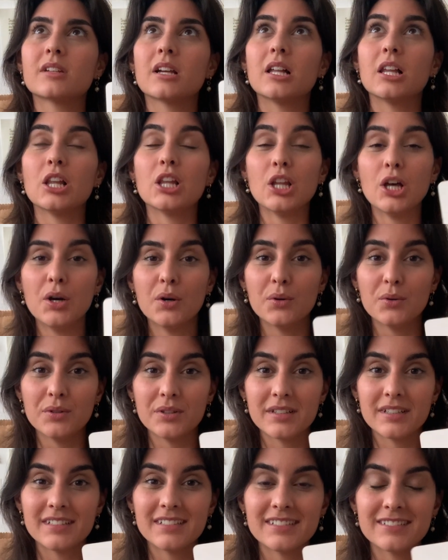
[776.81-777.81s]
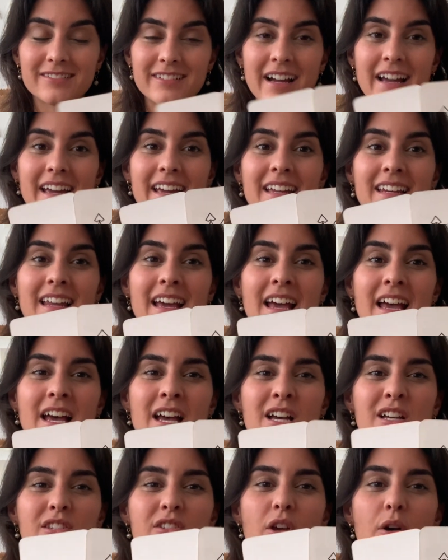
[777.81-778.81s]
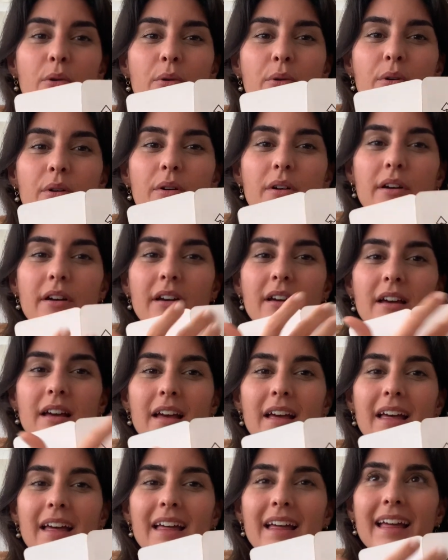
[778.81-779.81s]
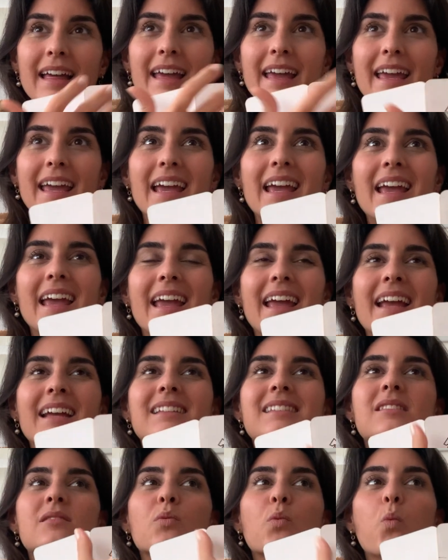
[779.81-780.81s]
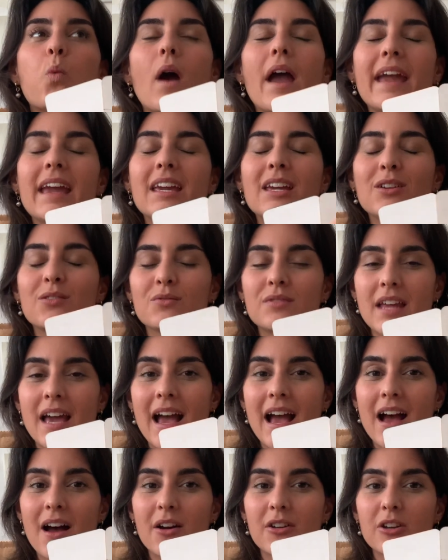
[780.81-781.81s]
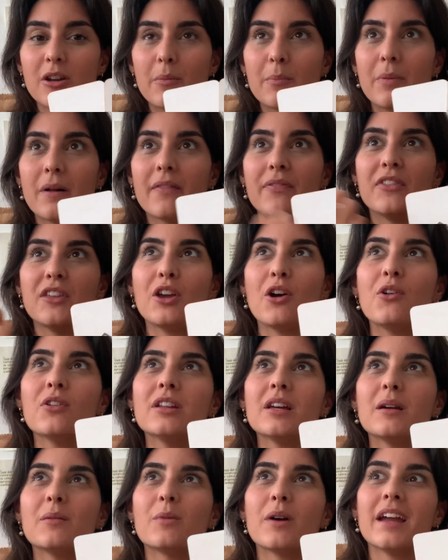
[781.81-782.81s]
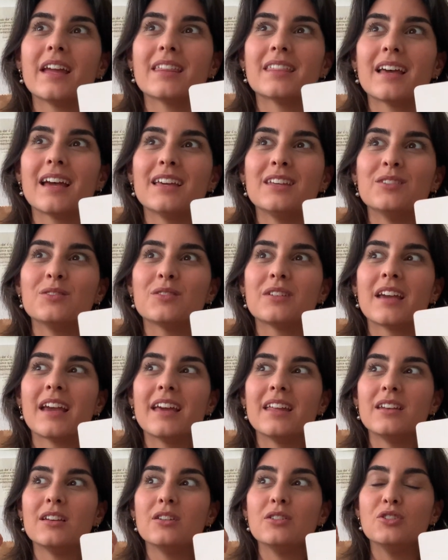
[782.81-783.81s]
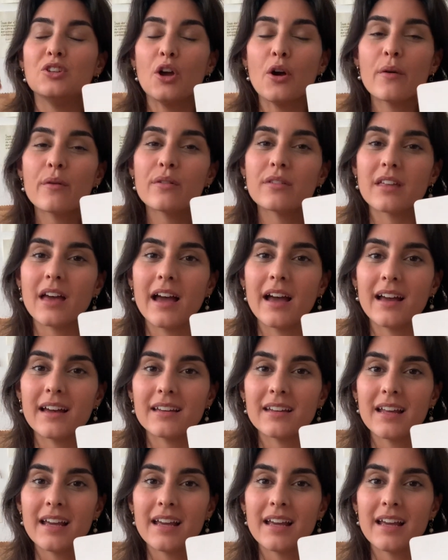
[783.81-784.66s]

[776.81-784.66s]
load, right? So it's weighing you down. But the only way that you can know that